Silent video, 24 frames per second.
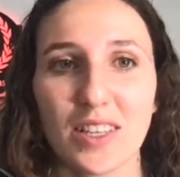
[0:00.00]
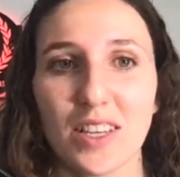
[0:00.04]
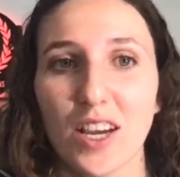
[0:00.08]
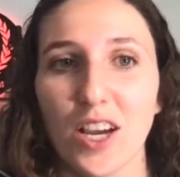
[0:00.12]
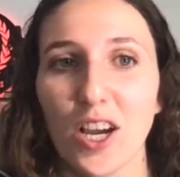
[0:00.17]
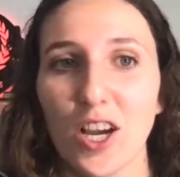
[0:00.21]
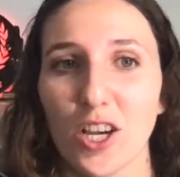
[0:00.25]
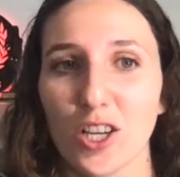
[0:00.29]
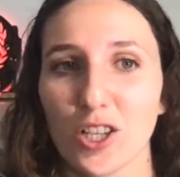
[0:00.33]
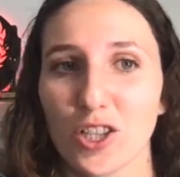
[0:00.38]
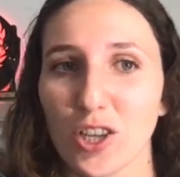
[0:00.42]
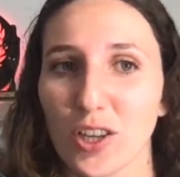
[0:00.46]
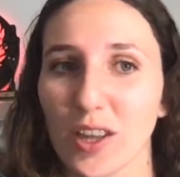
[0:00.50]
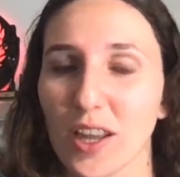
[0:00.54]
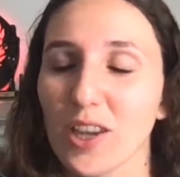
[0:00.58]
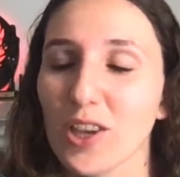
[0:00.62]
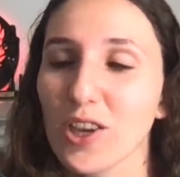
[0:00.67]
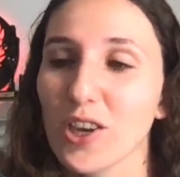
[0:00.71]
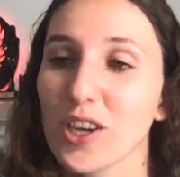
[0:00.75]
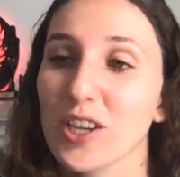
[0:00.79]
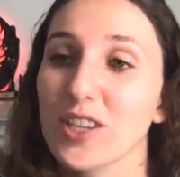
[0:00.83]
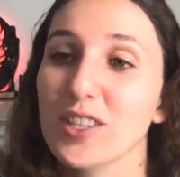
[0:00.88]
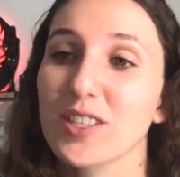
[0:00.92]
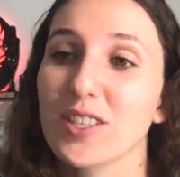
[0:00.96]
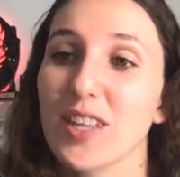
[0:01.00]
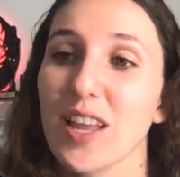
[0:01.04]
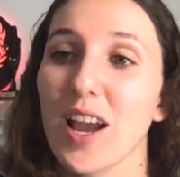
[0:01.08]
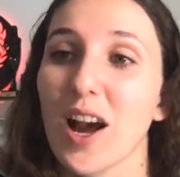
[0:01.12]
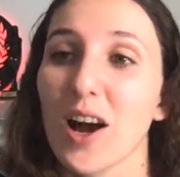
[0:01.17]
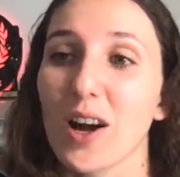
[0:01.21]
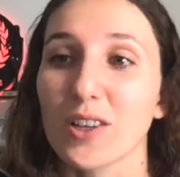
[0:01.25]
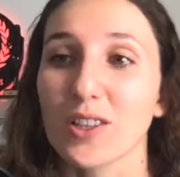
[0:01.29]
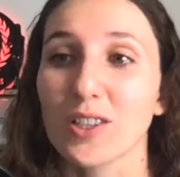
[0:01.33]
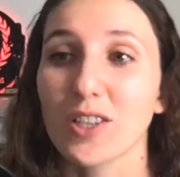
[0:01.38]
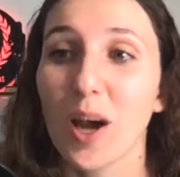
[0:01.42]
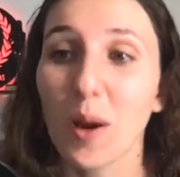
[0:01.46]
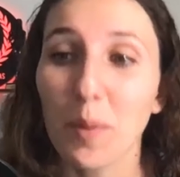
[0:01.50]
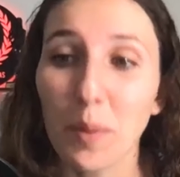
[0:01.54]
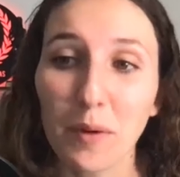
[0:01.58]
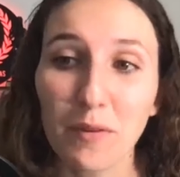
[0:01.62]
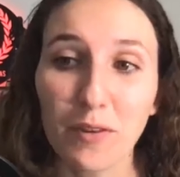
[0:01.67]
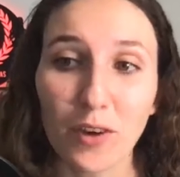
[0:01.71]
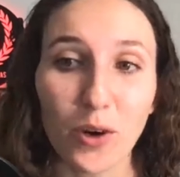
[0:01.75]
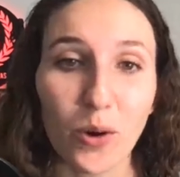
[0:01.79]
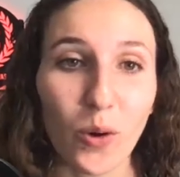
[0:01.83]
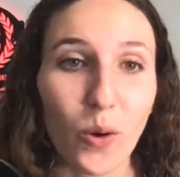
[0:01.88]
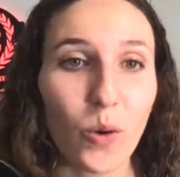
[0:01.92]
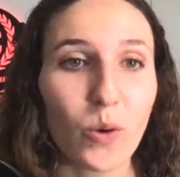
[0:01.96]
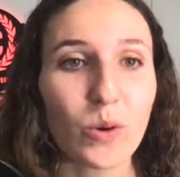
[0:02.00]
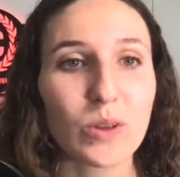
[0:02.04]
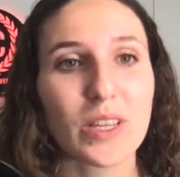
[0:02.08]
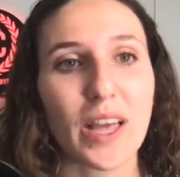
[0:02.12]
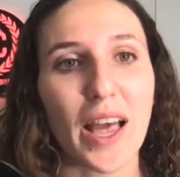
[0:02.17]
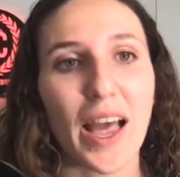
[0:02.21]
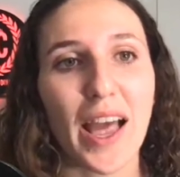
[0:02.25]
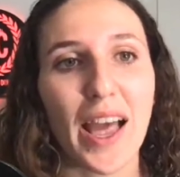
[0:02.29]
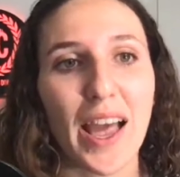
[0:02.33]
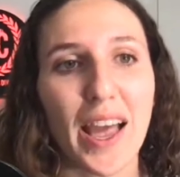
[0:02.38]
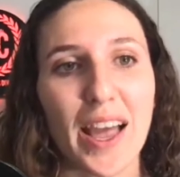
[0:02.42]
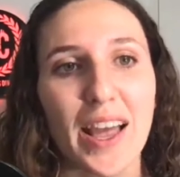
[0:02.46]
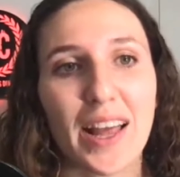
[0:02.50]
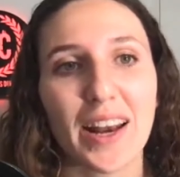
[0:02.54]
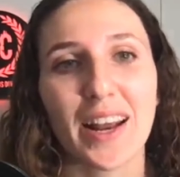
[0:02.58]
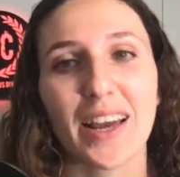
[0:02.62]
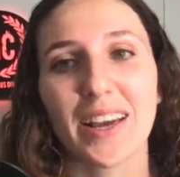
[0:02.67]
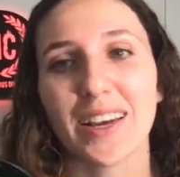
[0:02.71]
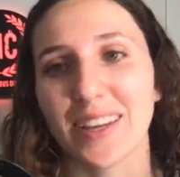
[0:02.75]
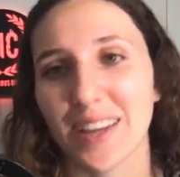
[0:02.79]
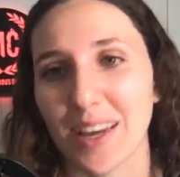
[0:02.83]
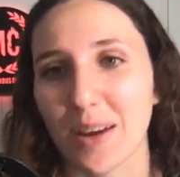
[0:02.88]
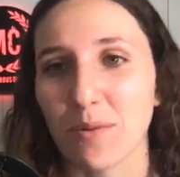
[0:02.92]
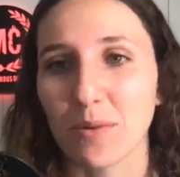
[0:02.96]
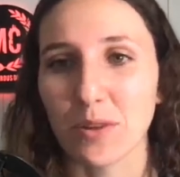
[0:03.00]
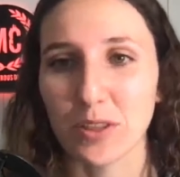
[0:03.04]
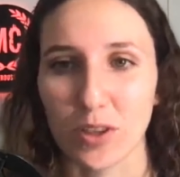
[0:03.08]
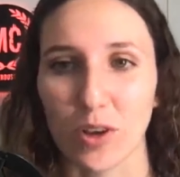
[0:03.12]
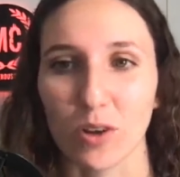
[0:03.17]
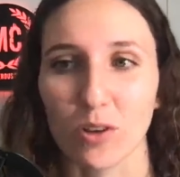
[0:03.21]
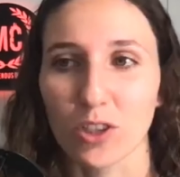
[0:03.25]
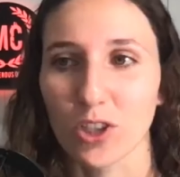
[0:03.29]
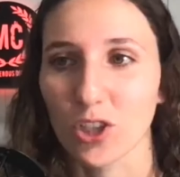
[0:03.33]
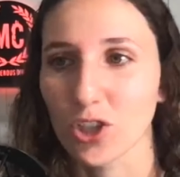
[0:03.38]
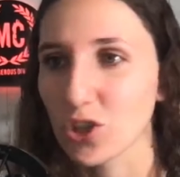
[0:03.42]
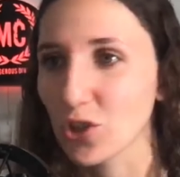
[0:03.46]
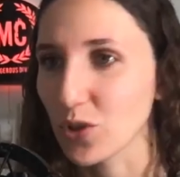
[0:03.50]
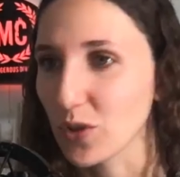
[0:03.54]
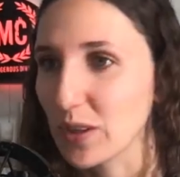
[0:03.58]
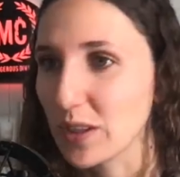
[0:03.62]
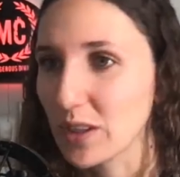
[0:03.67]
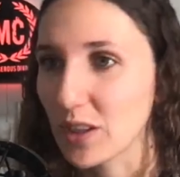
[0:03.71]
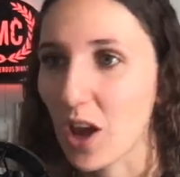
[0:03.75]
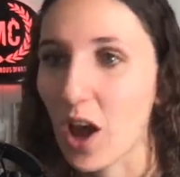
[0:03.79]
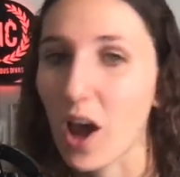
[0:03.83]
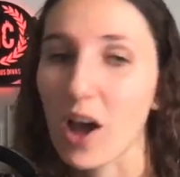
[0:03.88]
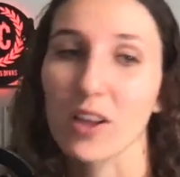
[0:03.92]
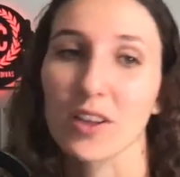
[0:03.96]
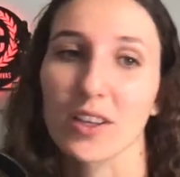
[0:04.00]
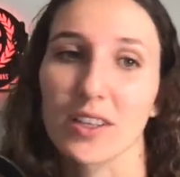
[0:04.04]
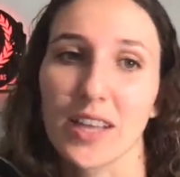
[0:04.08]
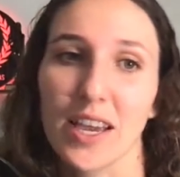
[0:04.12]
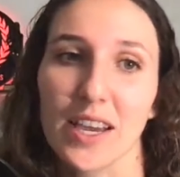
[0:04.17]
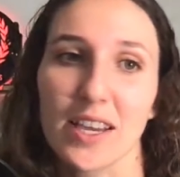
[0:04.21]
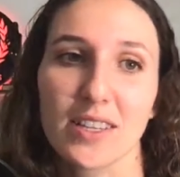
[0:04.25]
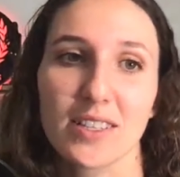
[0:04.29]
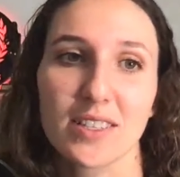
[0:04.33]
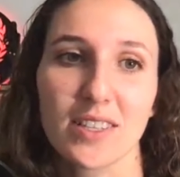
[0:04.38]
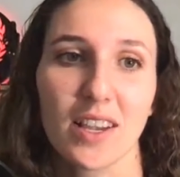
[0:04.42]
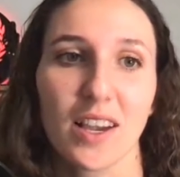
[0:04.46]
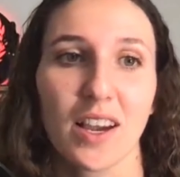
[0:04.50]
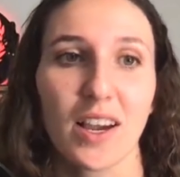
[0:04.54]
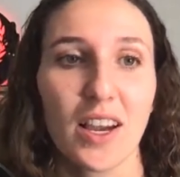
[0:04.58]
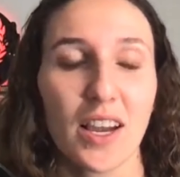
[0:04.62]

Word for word: so that you can stay on top of your goals and get results during the holidays.